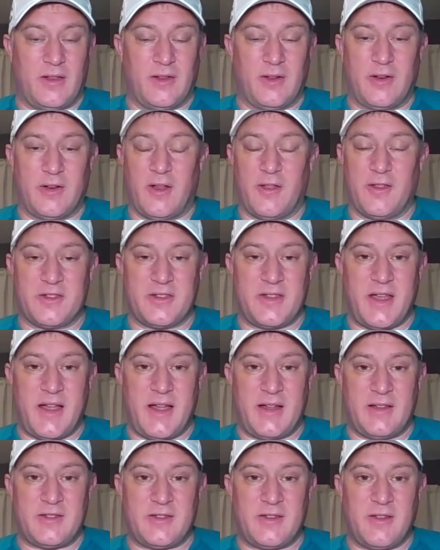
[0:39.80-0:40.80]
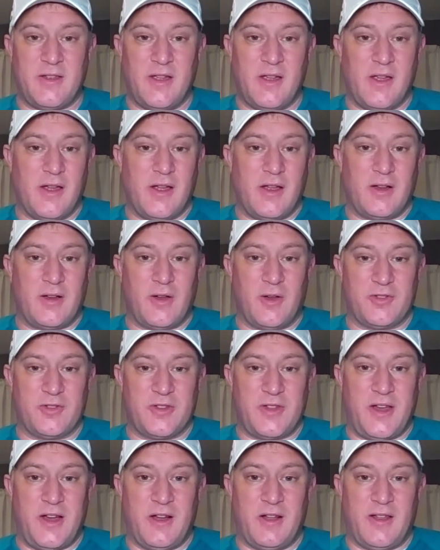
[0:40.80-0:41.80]
I look at all the stats.
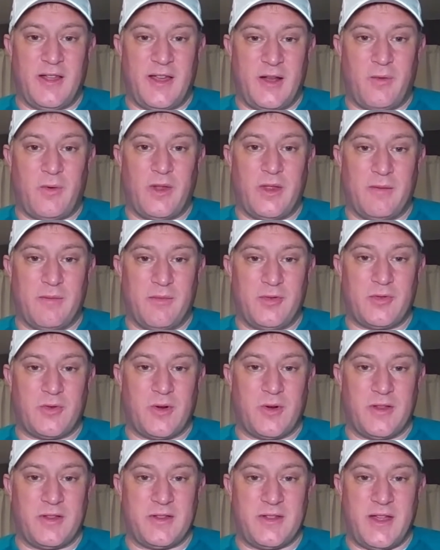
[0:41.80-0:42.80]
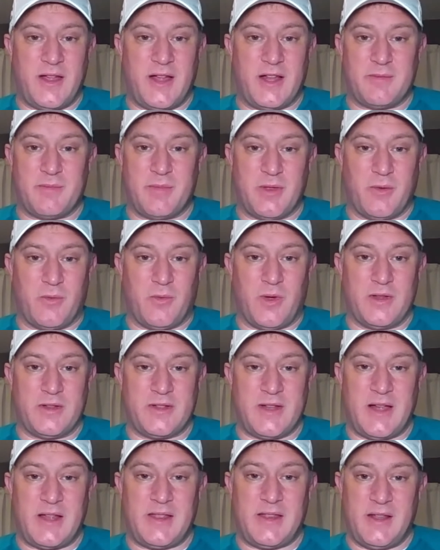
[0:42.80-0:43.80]
Coastal Carolina won the majority of the stats, but the one
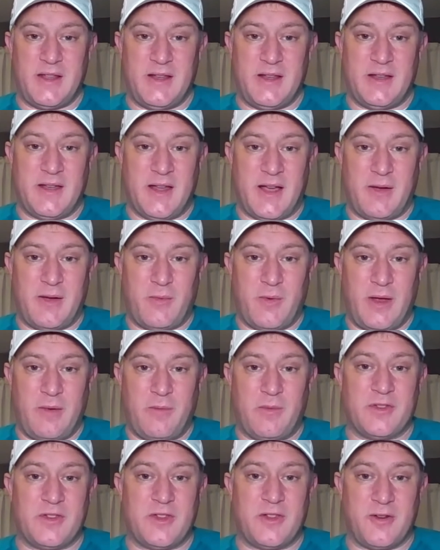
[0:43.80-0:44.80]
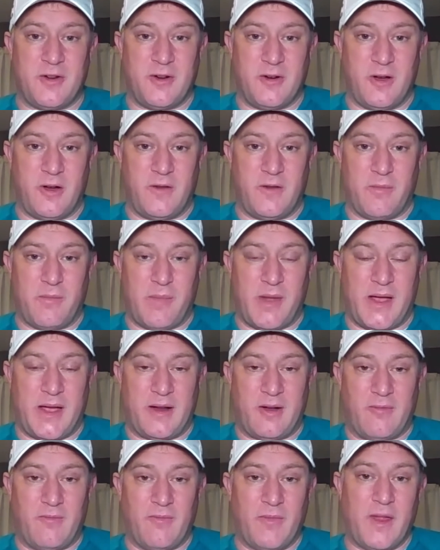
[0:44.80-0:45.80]
stat they did not win was the turnover
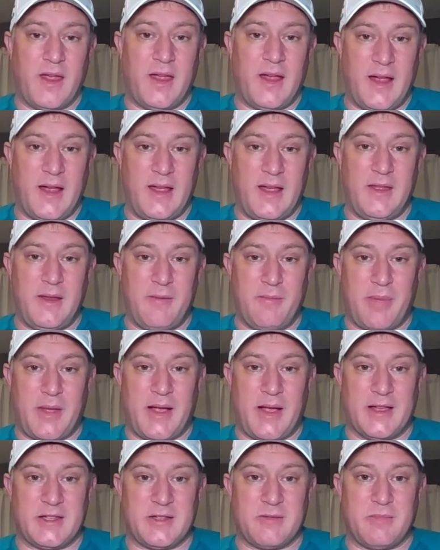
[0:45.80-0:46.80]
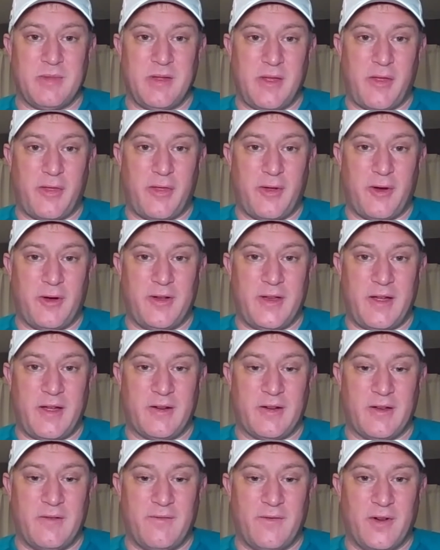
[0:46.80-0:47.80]
battle, and then possibly the third
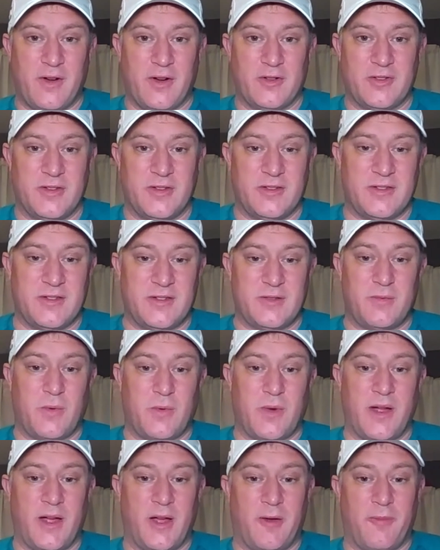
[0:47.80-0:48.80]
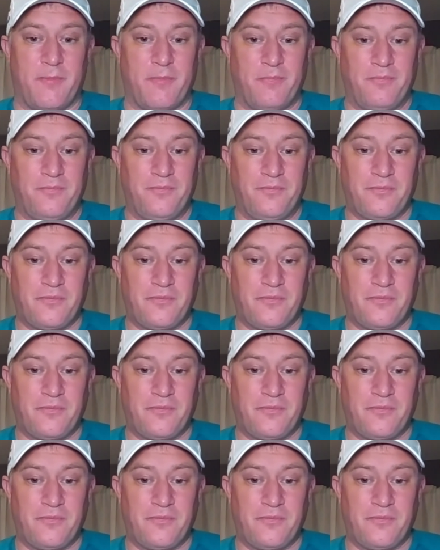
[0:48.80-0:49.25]
down conversions as well.